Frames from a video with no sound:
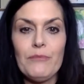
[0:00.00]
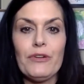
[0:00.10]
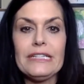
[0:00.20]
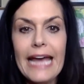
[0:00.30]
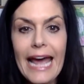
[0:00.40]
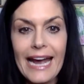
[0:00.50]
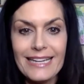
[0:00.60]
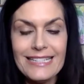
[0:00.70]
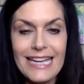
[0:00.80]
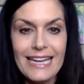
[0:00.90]
and
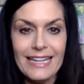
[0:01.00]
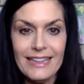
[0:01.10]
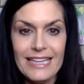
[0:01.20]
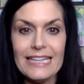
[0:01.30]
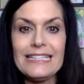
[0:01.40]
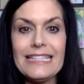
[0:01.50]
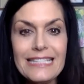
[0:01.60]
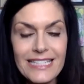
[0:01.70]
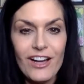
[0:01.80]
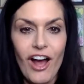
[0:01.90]
protect and the
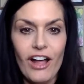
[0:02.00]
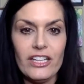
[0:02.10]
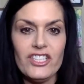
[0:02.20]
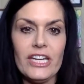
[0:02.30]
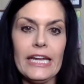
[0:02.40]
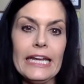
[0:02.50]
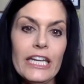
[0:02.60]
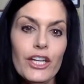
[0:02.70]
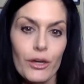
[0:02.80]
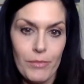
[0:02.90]
existing collagen
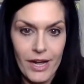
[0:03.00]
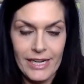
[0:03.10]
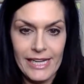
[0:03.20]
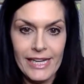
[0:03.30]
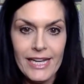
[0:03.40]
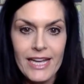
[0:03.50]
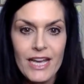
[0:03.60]
in your body